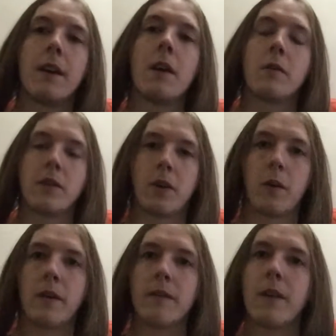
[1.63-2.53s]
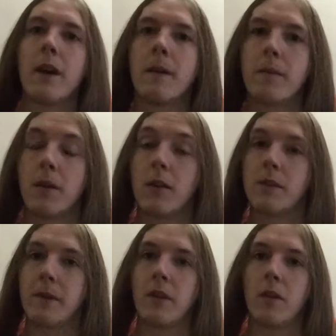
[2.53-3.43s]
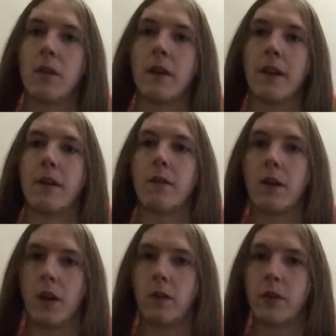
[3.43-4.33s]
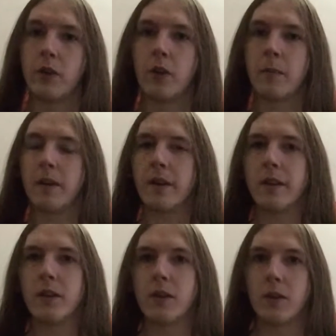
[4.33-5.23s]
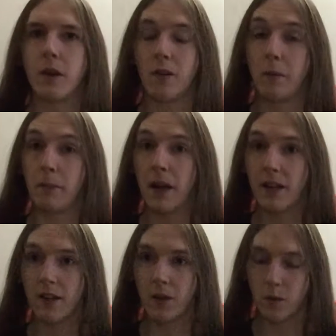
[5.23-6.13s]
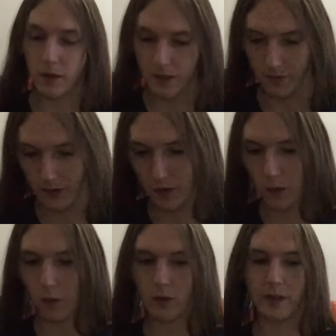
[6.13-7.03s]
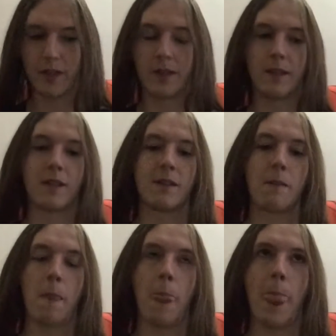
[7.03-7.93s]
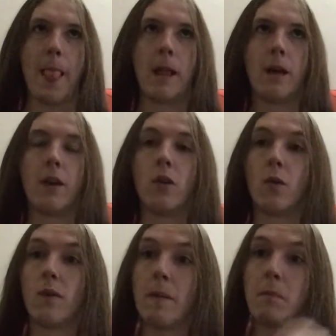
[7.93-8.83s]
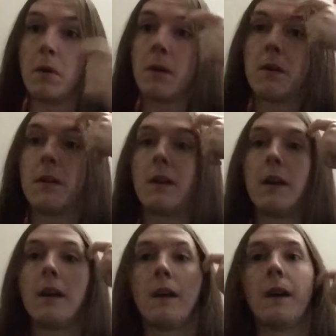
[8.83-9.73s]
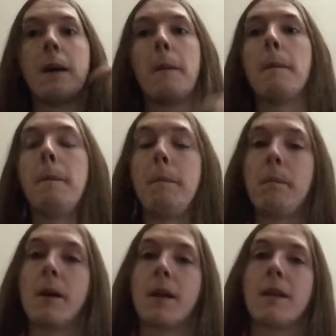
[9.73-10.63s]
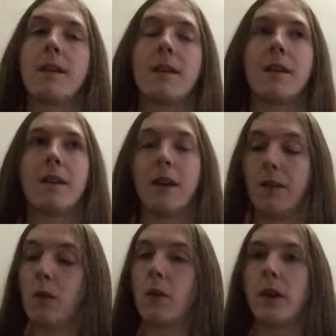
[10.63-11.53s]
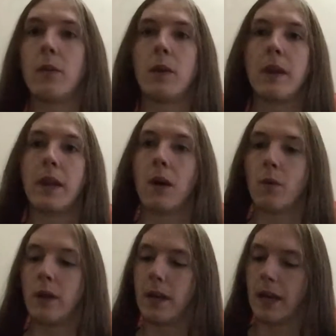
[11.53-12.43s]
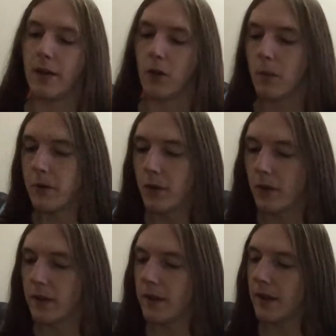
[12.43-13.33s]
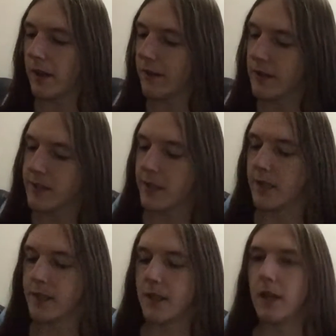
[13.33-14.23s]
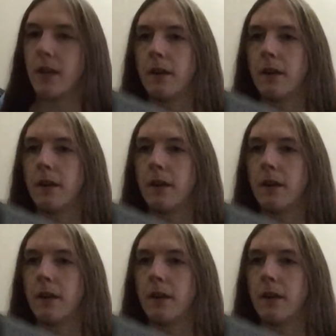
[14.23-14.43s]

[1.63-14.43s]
Hey, how's it going? I am the Cosmic Turtle and thank you for joining me. So I've been planning to do this video since November, but I've only re now really had the opportunity, and this is the